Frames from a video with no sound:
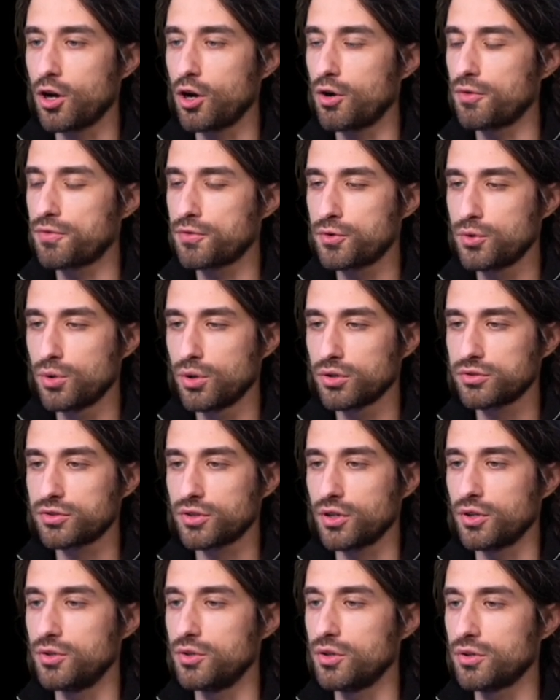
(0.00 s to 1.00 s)
of course,
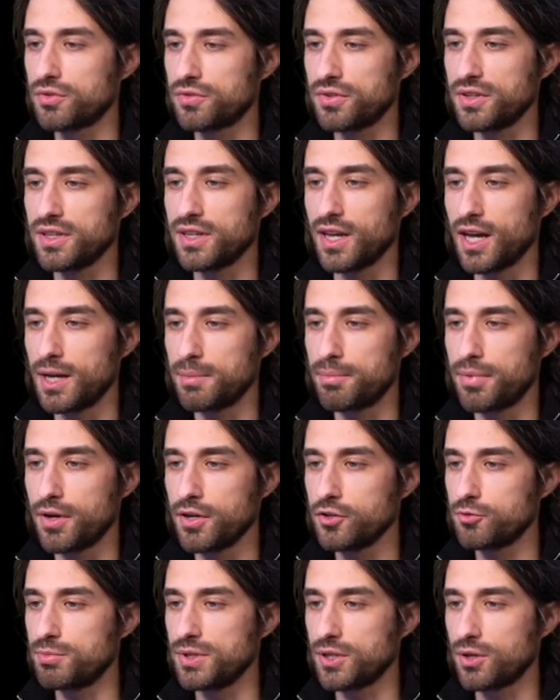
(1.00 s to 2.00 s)
nothing
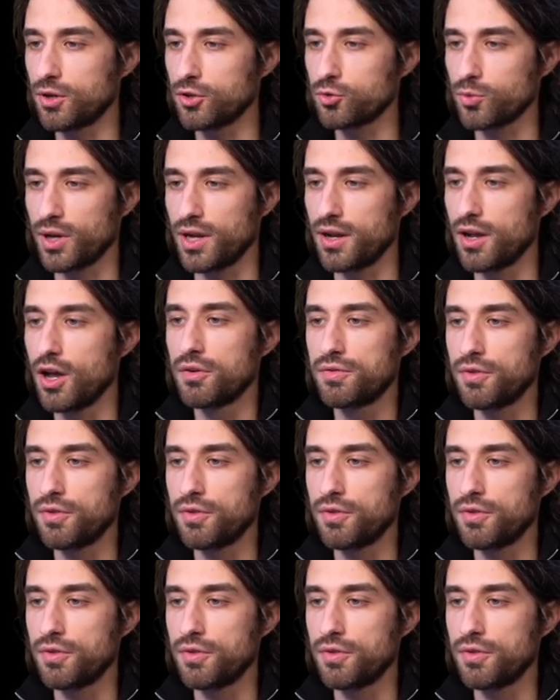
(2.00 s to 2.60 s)
happens because, well,